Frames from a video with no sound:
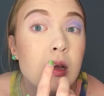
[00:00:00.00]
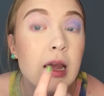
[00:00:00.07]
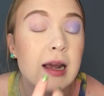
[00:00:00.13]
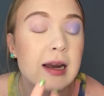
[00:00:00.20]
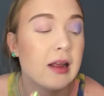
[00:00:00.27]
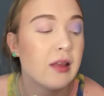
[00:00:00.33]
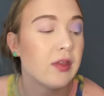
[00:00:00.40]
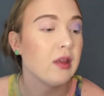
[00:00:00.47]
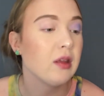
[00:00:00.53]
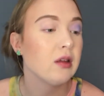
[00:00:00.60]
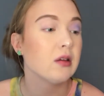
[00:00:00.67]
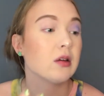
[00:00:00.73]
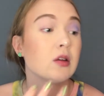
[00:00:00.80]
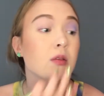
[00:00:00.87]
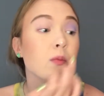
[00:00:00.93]
And I think
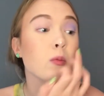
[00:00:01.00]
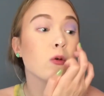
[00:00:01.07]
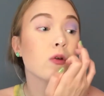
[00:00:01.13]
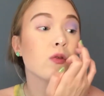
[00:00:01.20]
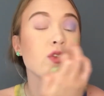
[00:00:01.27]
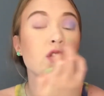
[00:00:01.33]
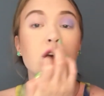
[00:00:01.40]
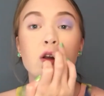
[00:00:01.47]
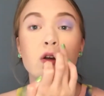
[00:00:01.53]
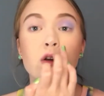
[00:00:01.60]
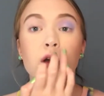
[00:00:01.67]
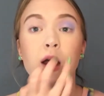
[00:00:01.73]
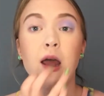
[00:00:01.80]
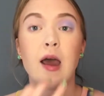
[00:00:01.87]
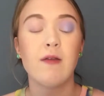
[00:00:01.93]
more of the inner
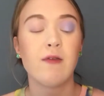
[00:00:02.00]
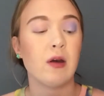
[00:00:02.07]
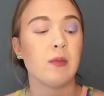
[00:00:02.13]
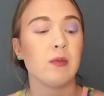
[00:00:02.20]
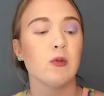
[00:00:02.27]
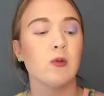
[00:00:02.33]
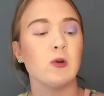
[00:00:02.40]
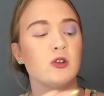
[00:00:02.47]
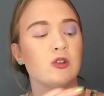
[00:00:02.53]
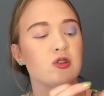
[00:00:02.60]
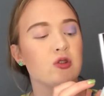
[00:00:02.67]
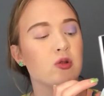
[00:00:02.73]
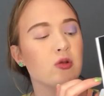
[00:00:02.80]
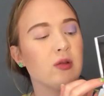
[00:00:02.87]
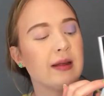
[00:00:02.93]
half, I'm going to
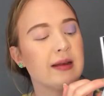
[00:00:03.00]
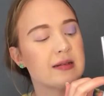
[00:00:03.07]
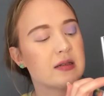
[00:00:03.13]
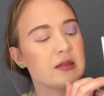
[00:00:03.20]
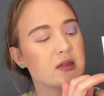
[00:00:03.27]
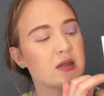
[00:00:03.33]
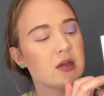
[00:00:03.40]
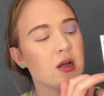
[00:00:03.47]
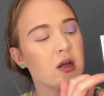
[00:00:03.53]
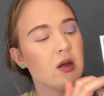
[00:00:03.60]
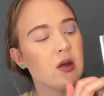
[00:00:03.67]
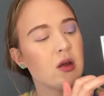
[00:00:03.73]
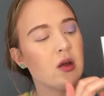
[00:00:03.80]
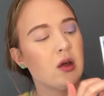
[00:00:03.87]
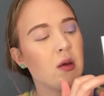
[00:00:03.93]
do this
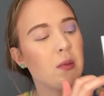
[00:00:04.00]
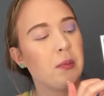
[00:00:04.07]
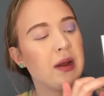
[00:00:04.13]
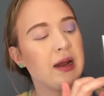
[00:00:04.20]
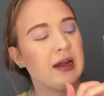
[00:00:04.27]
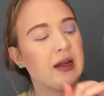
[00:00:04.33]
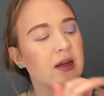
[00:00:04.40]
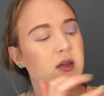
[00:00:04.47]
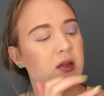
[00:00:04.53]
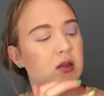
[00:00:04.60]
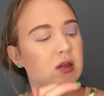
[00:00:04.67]
pink